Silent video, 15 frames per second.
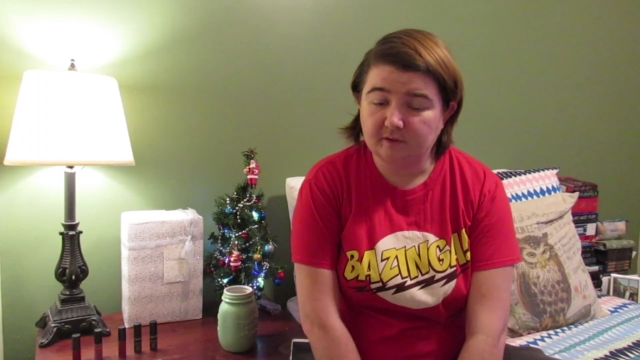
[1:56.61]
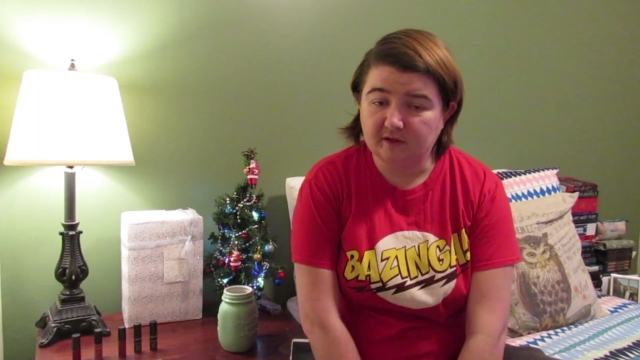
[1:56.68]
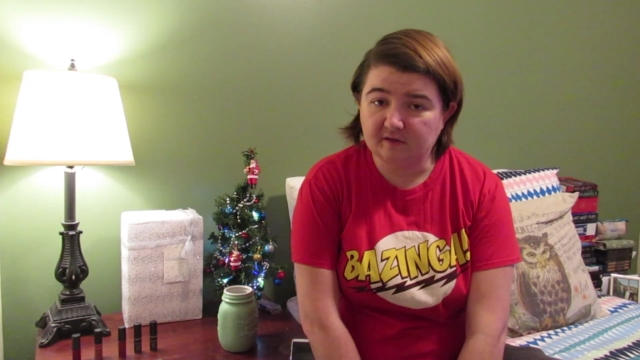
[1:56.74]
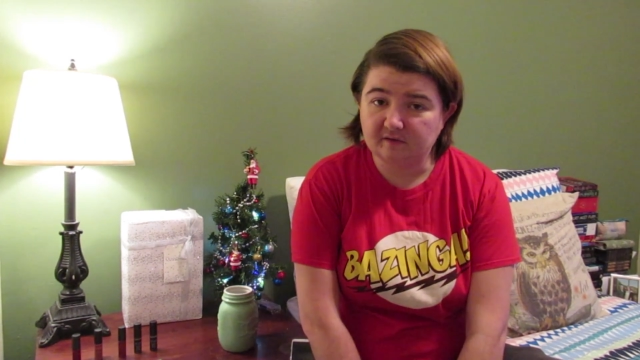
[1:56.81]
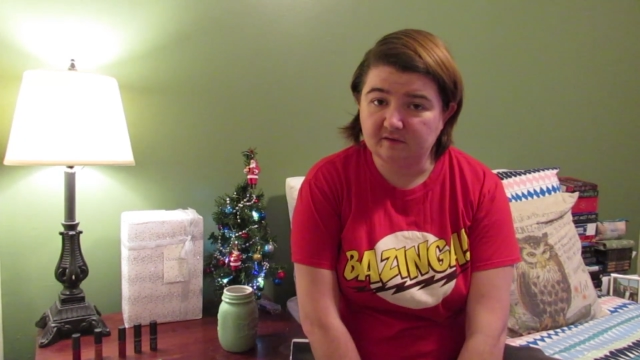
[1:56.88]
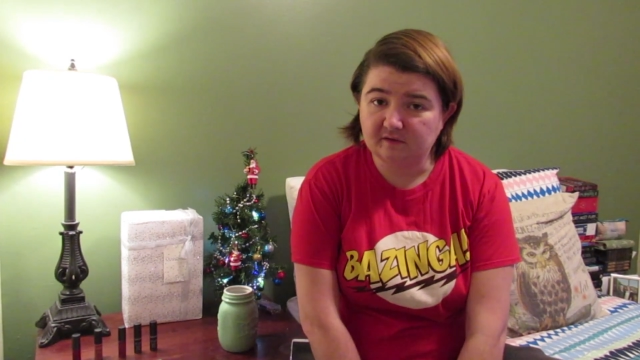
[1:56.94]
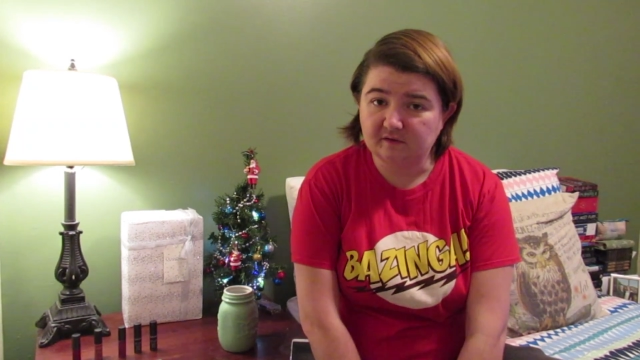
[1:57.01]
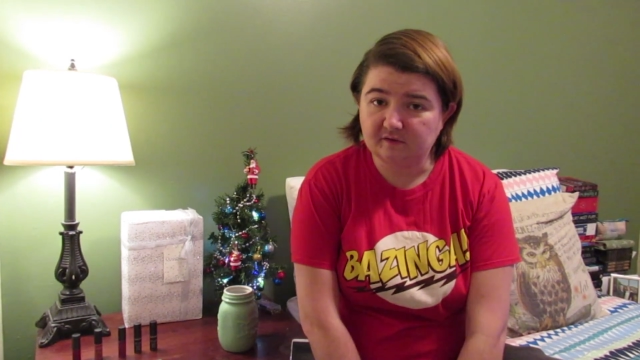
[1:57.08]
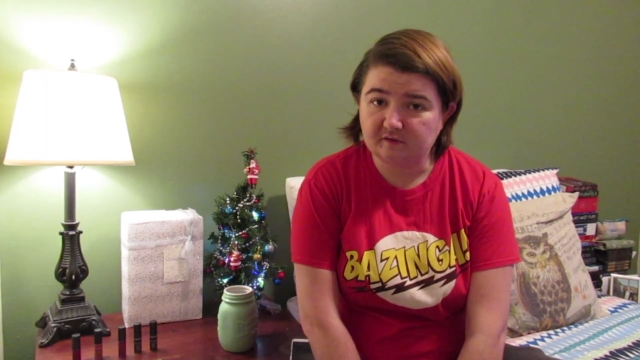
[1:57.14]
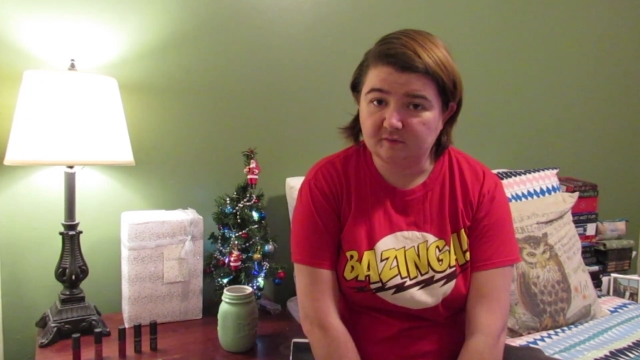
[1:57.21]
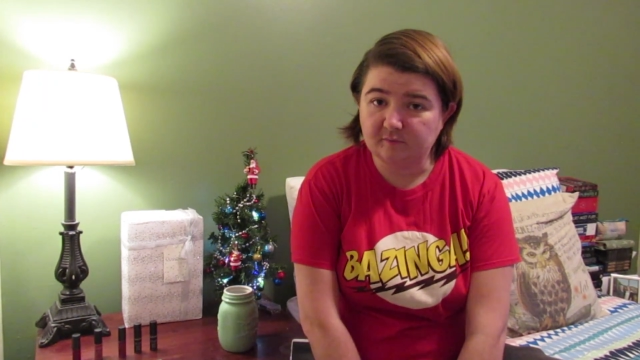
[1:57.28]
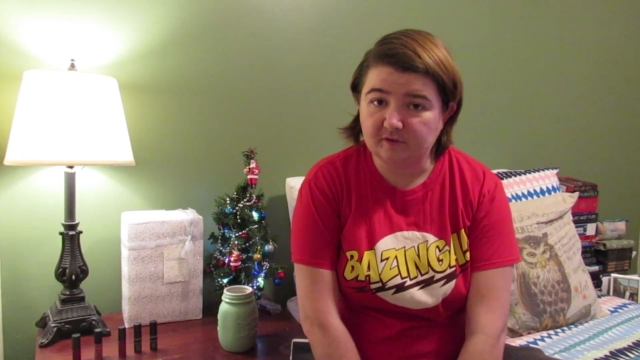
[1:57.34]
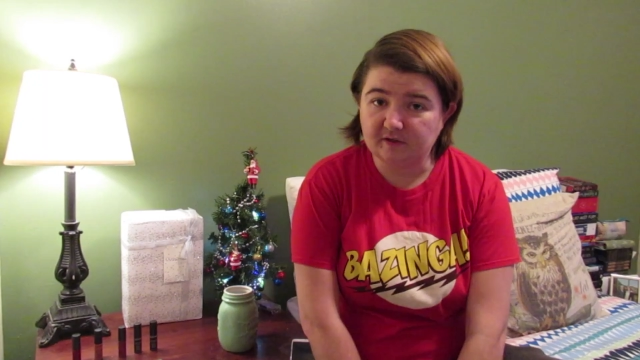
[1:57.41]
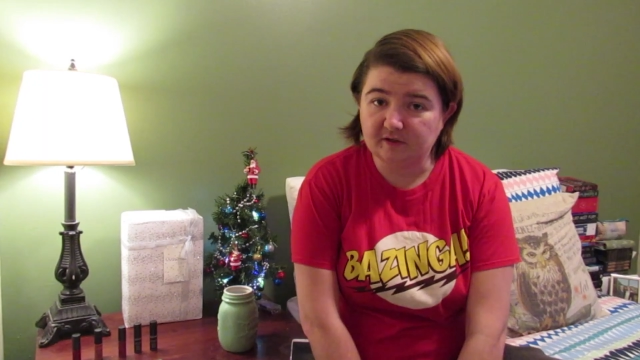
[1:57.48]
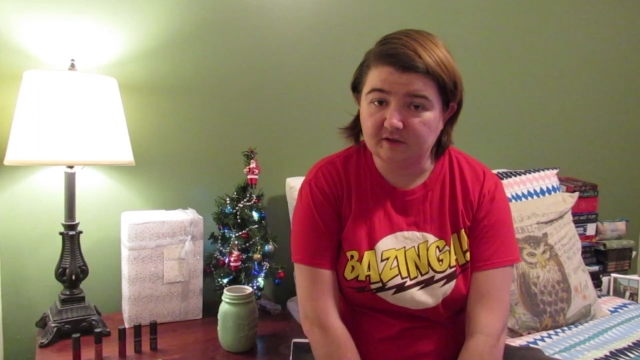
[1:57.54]
painted to
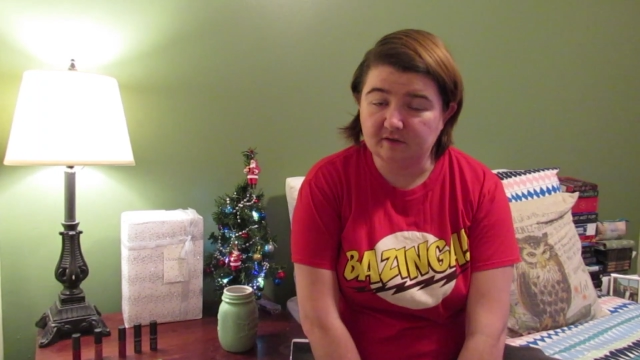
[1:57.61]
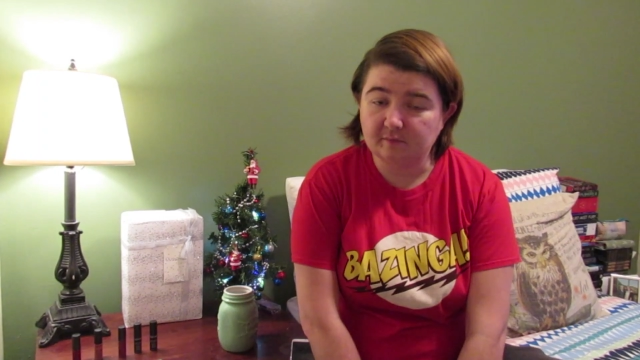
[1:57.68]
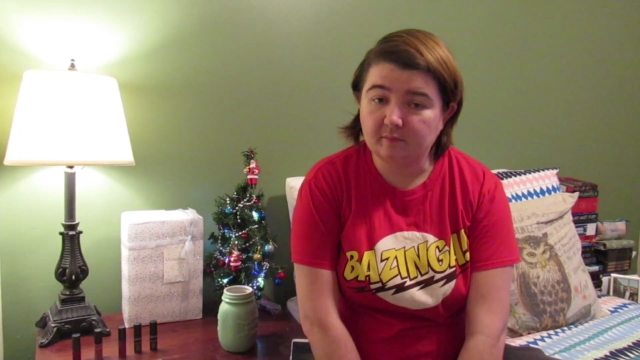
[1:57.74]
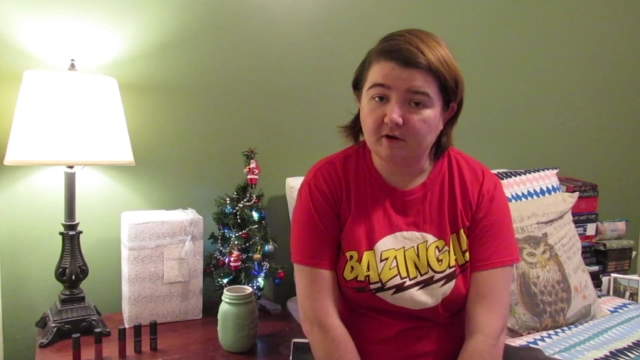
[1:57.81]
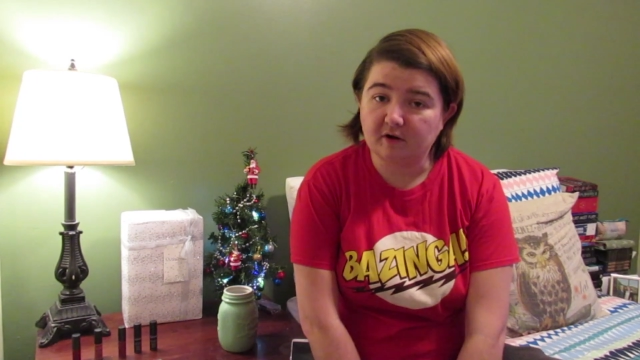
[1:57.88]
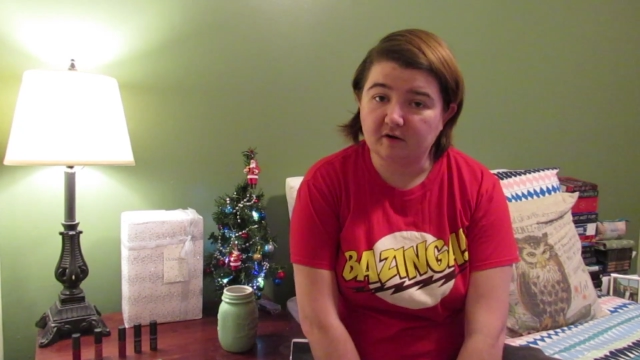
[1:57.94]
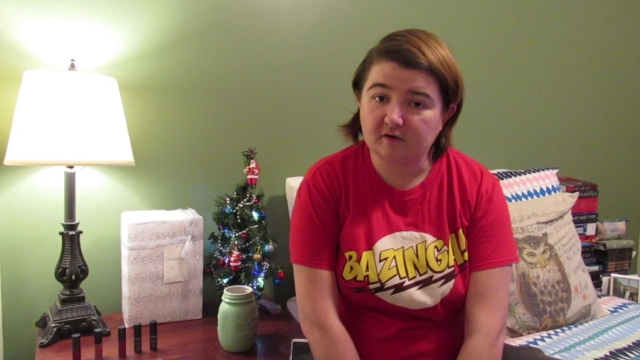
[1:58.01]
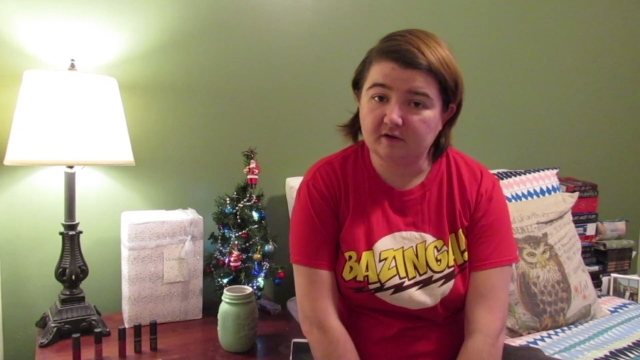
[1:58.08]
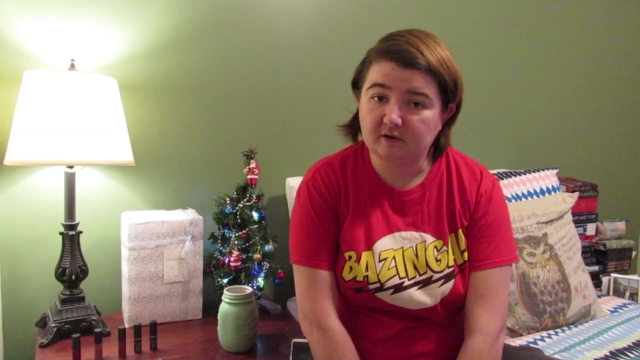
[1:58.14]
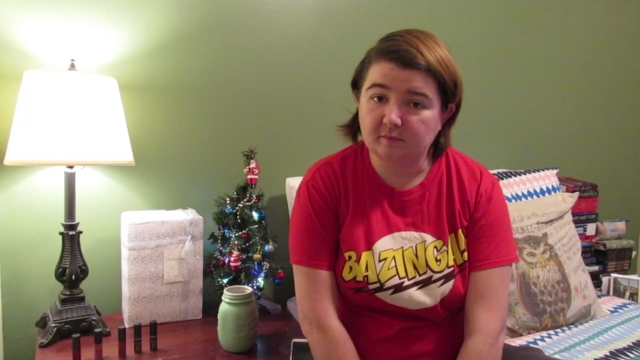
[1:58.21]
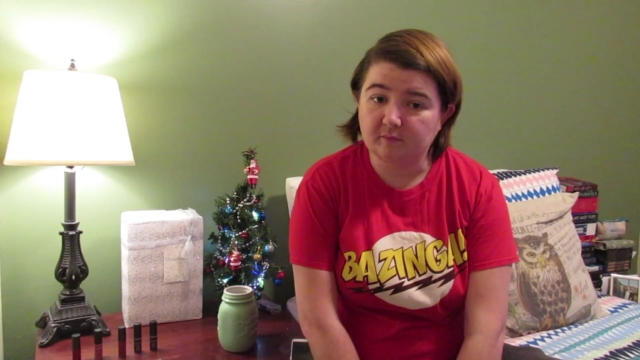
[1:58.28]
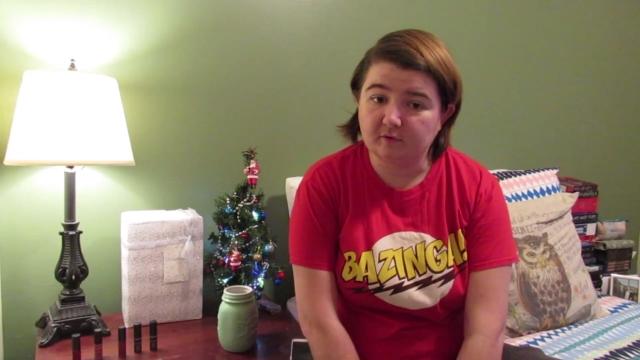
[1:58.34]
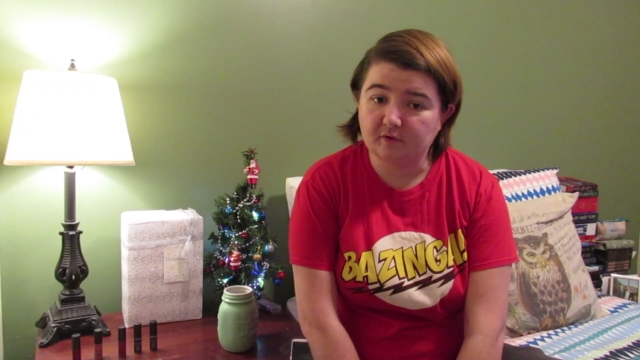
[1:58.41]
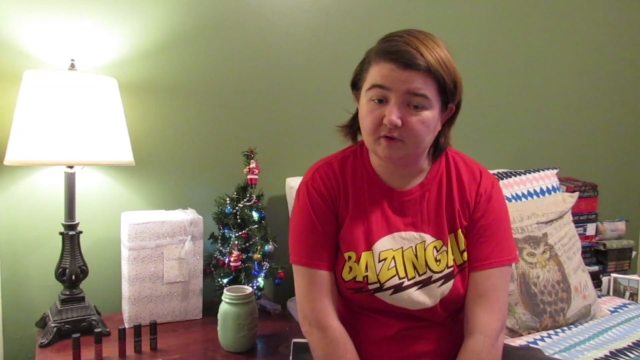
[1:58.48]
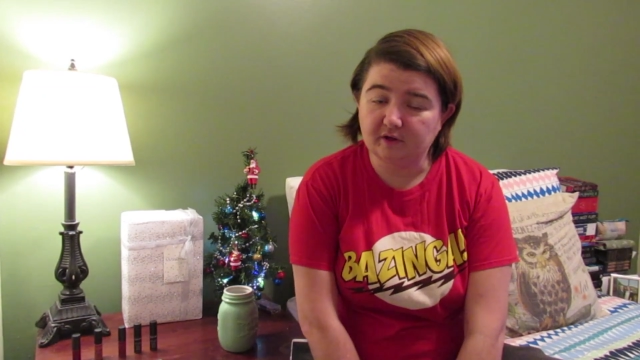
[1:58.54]
be the party
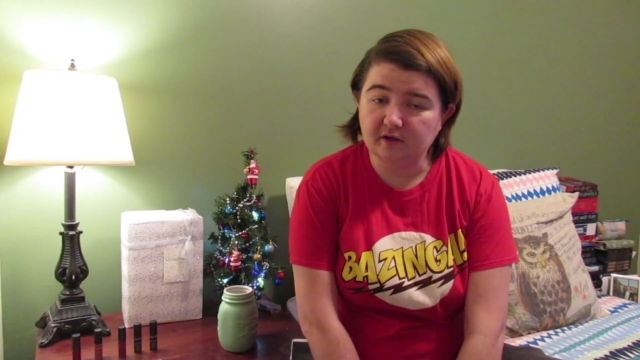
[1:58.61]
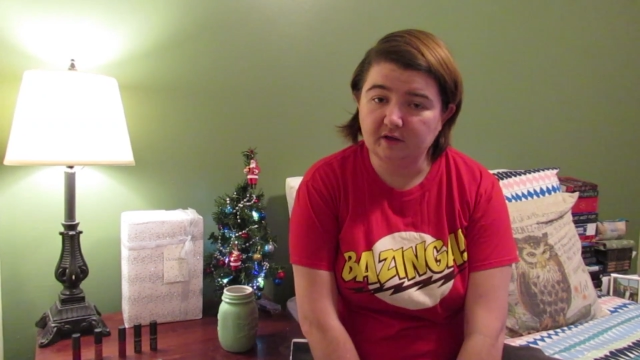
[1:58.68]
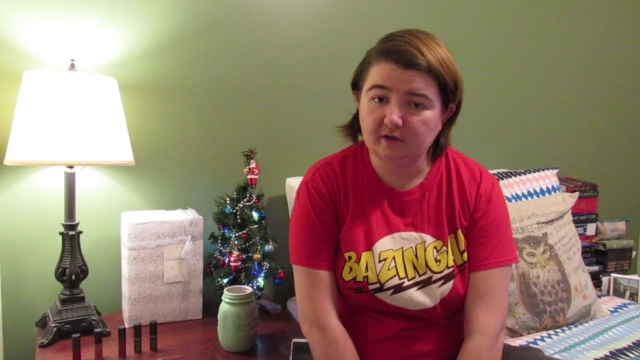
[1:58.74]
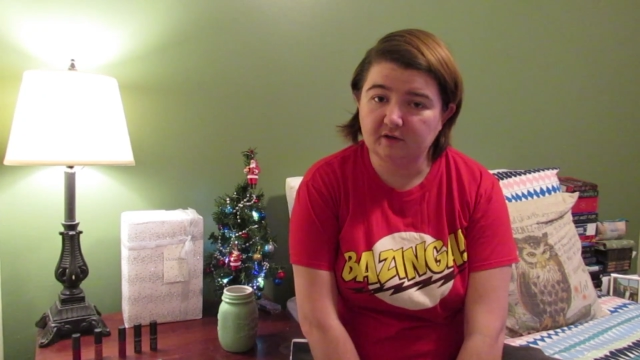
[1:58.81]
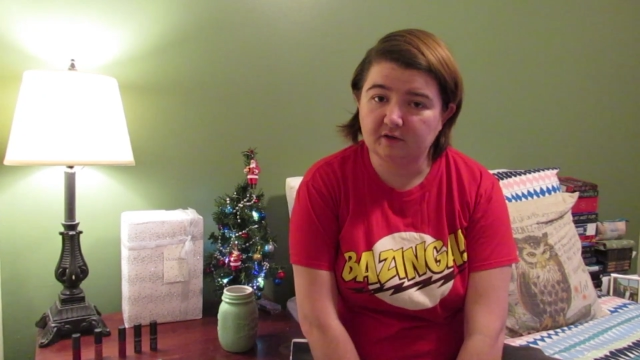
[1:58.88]
boy,